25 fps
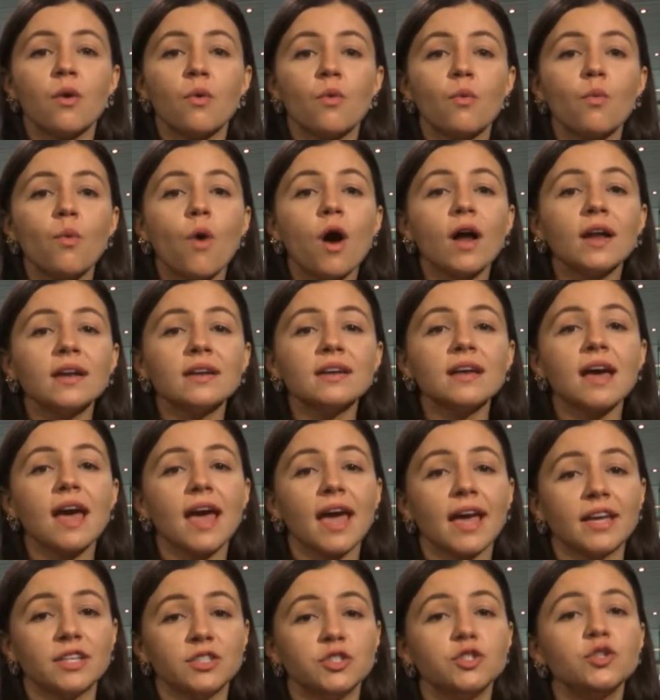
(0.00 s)
1-
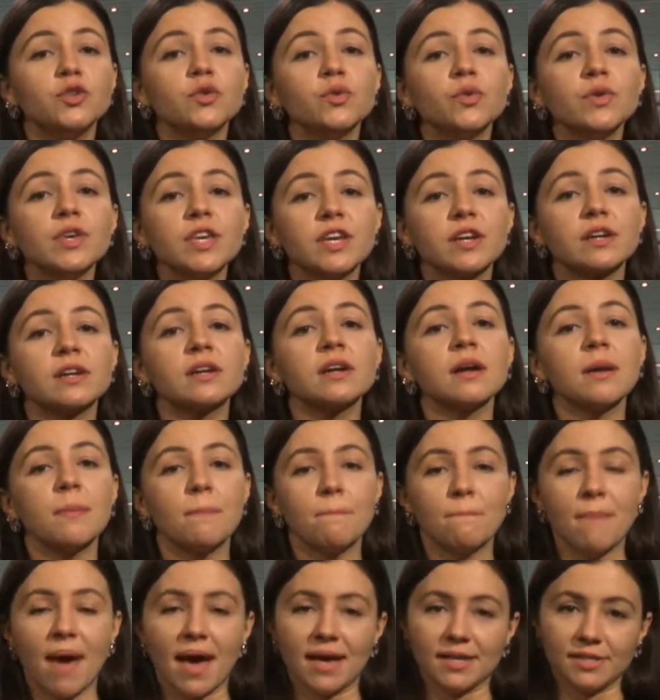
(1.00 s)
and 2-year
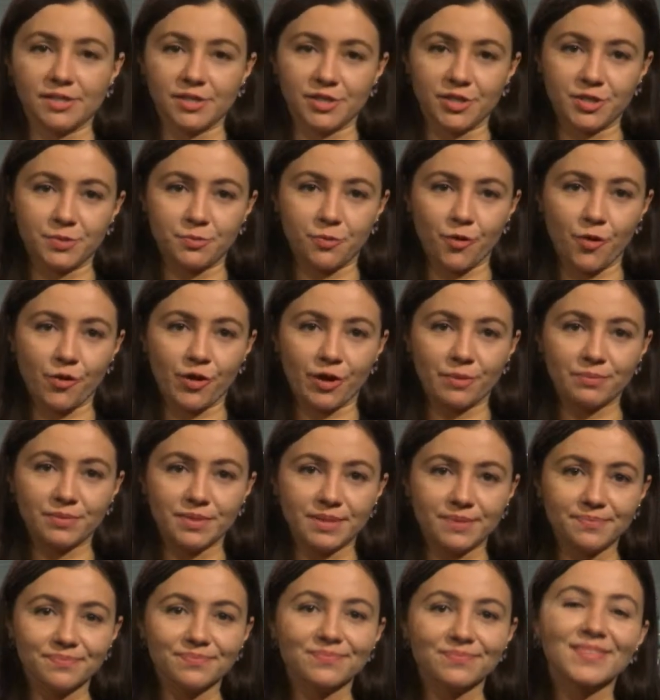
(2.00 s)
master's
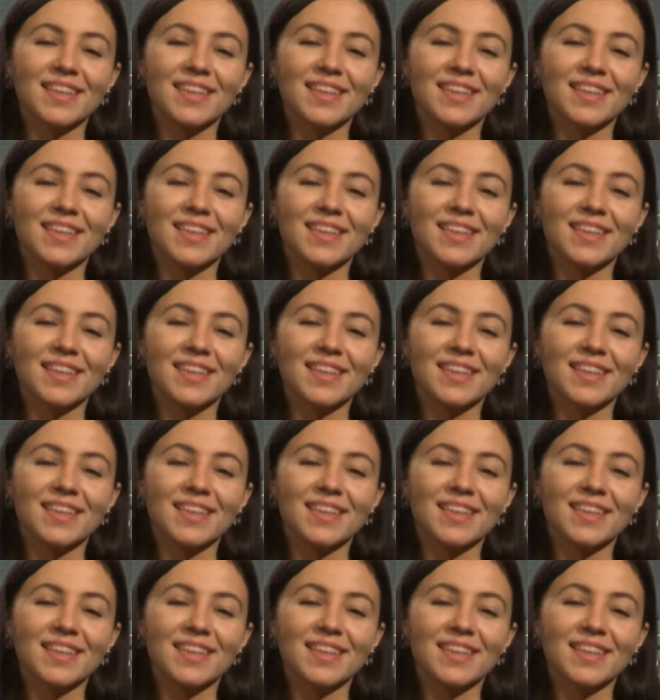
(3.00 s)
programs.